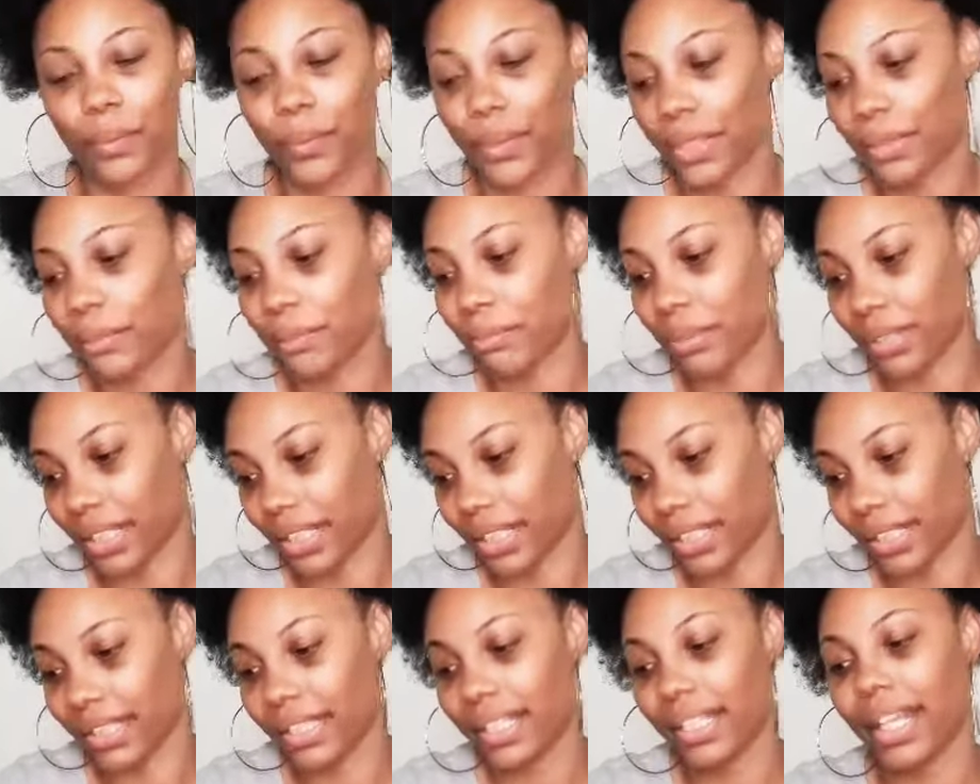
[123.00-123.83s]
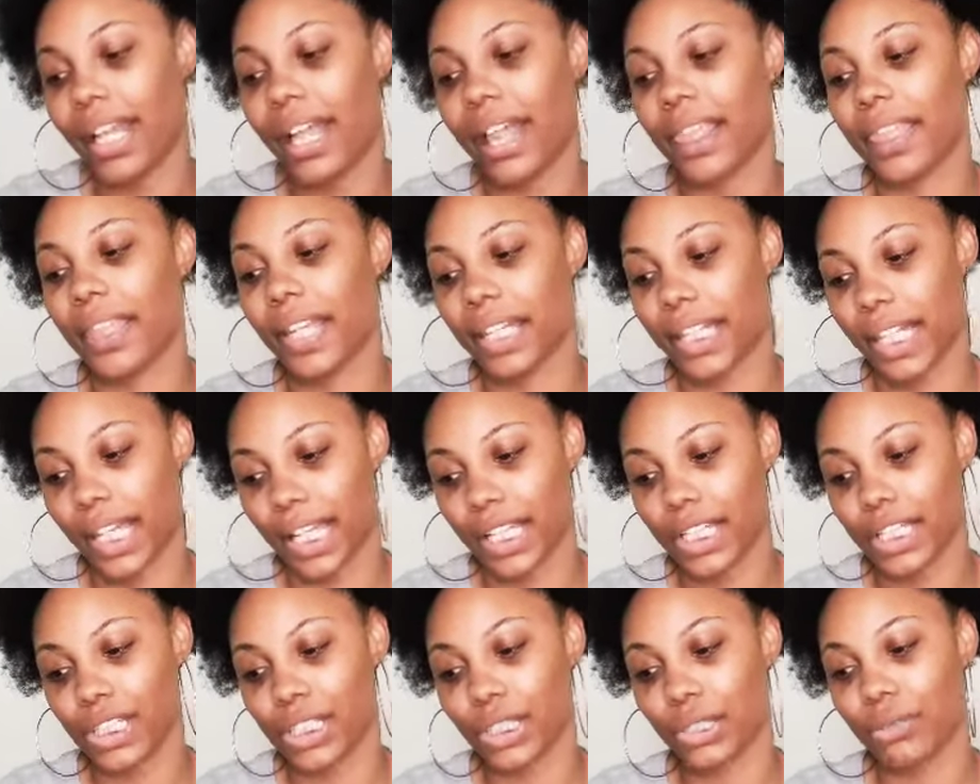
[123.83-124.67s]
would be the
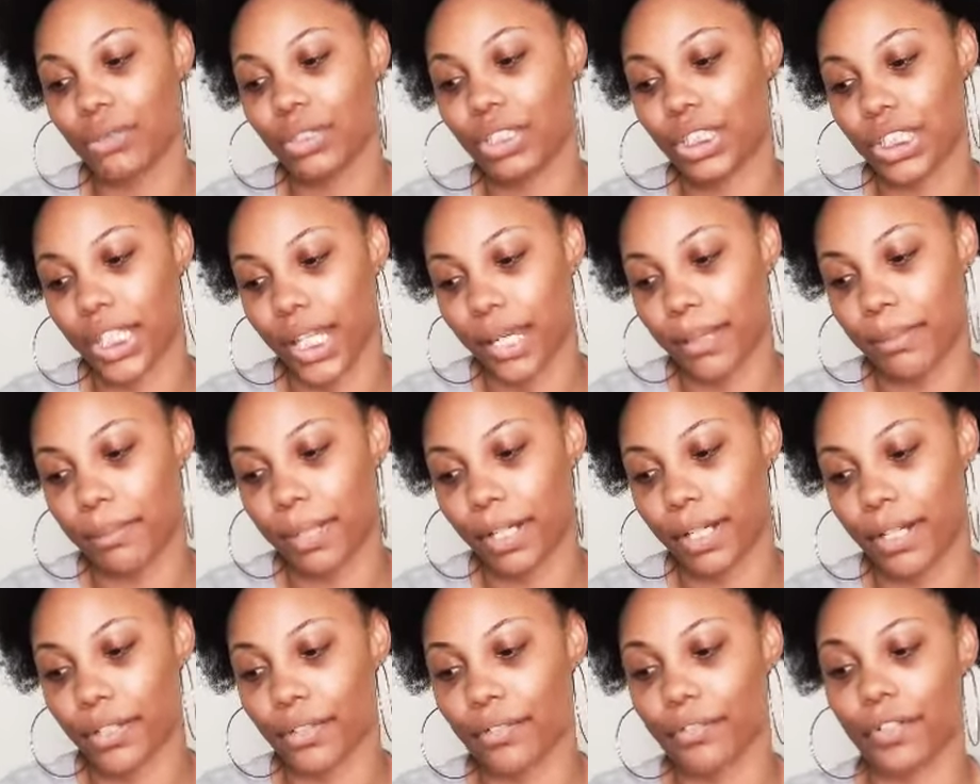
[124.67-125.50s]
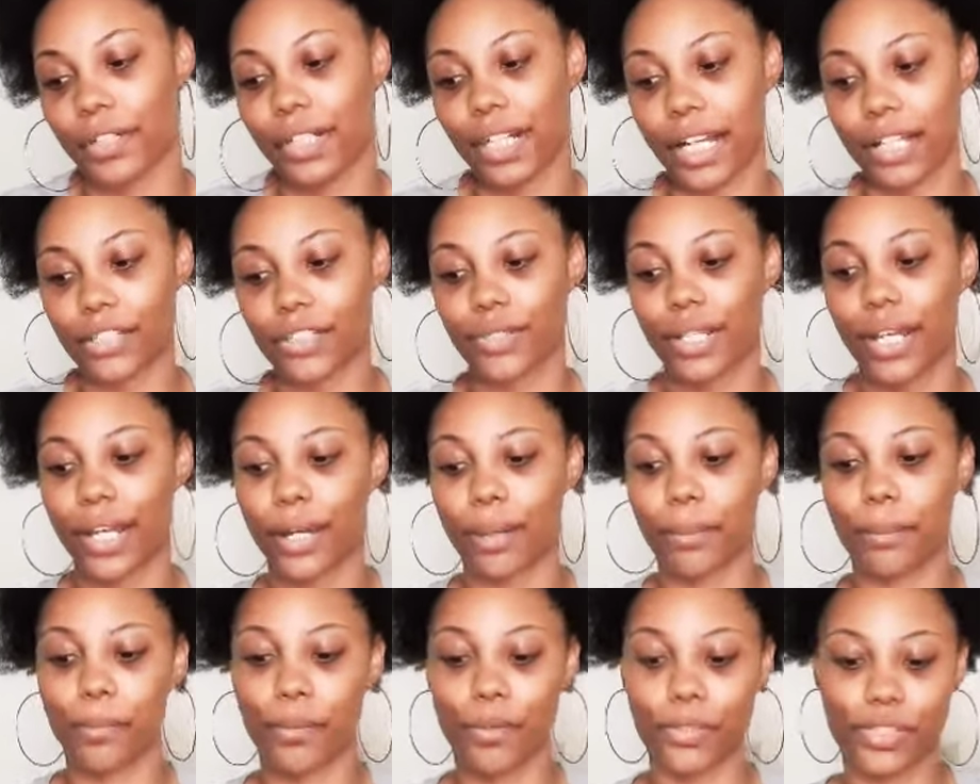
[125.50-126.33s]
Cantu Shea Butter for Natural
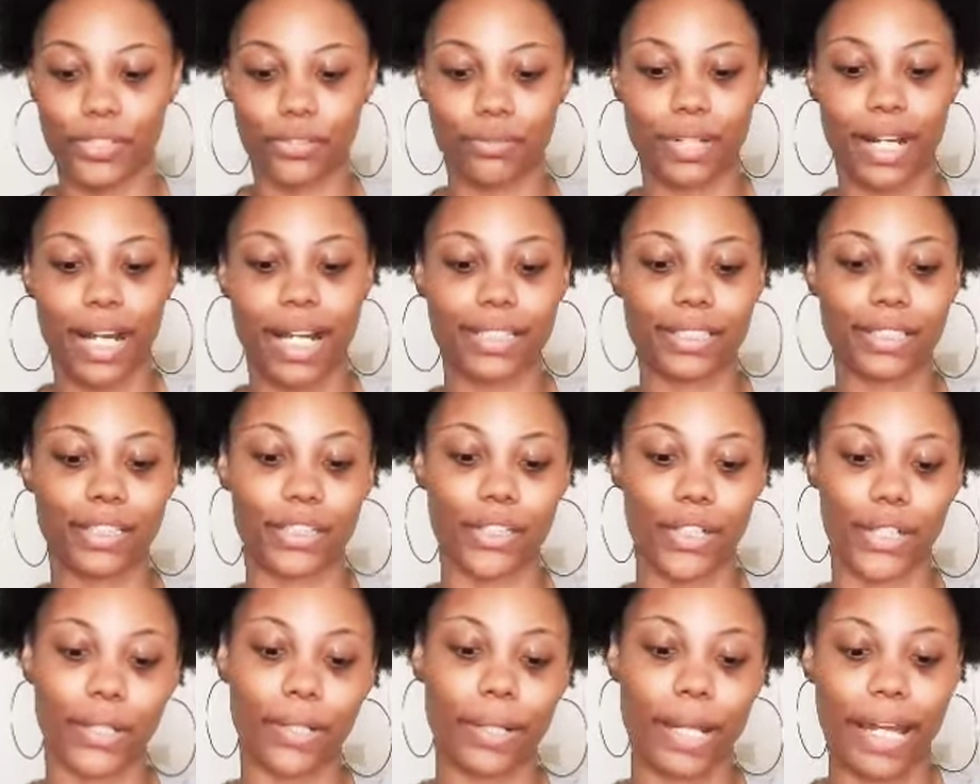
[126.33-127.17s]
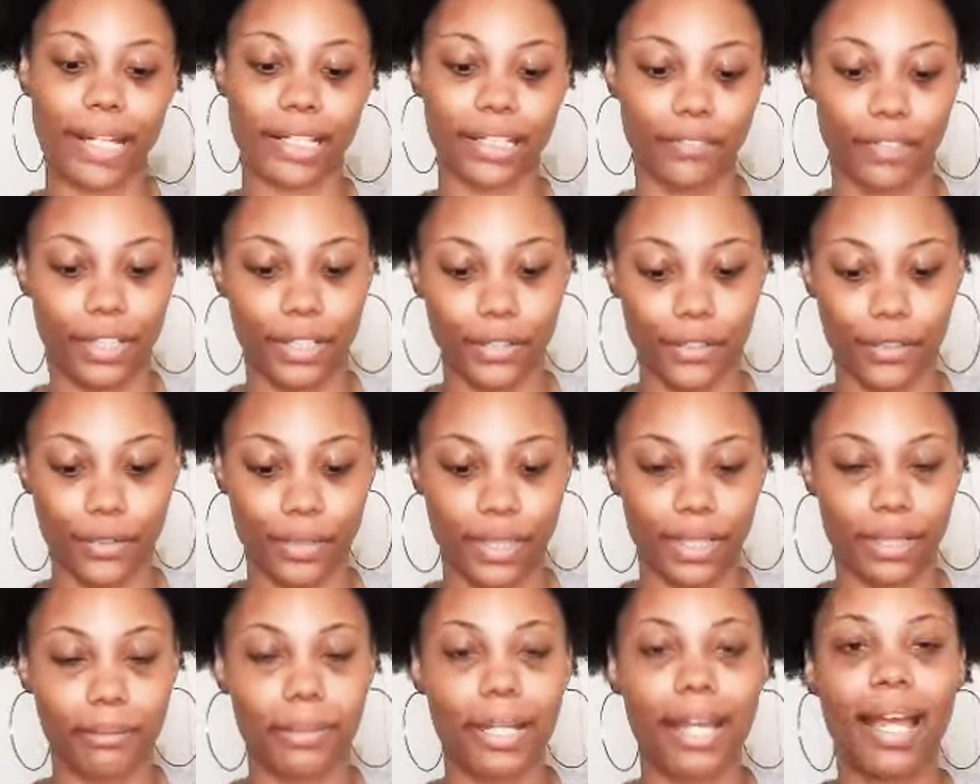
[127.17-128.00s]
Hair Moisturizing Curl Activator
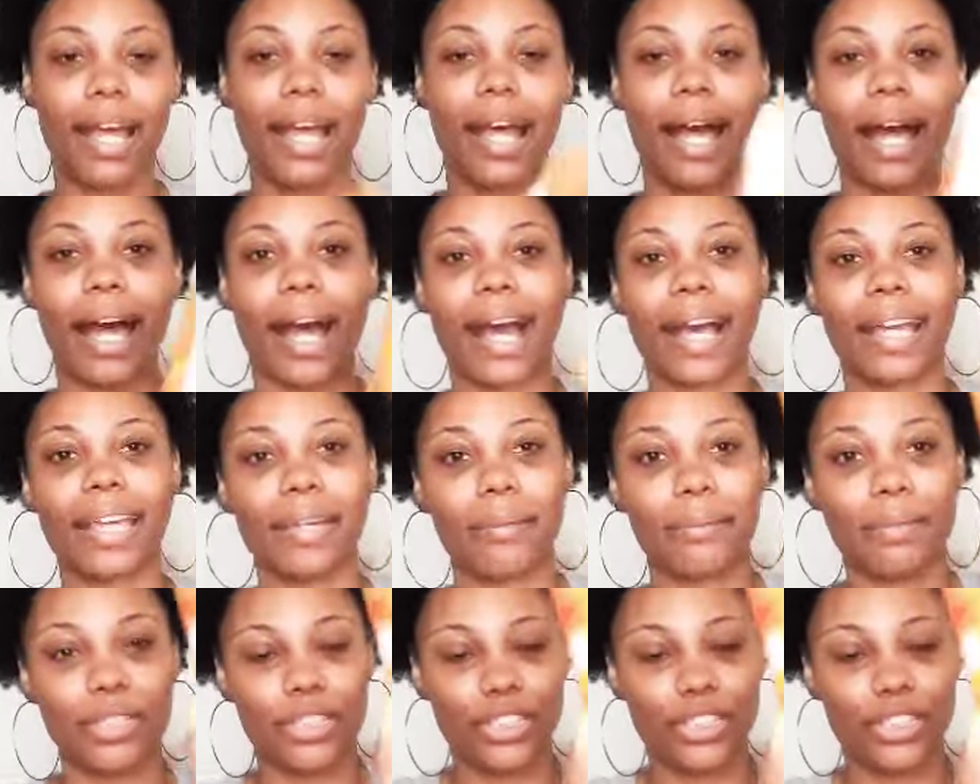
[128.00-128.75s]
Cream. I am